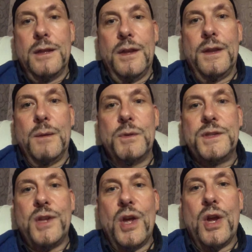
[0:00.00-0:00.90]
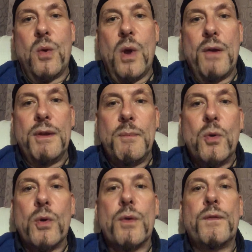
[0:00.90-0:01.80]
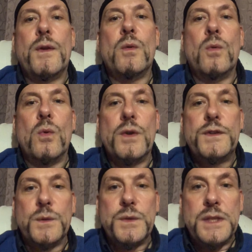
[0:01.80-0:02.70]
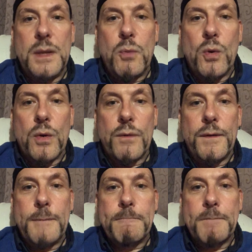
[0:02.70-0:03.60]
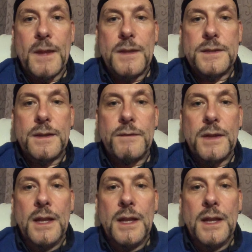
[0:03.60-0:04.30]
and they would start acquiring the pornography or sourcing the pornography and stuff.